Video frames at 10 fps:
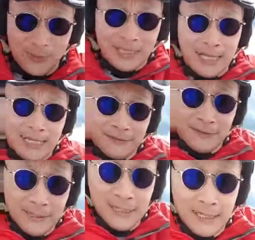do a live
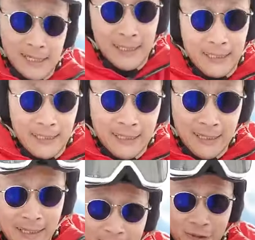and a
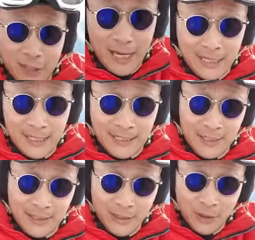chat.
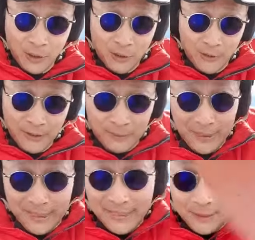Hopefully
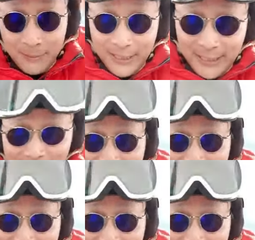everybody can see me.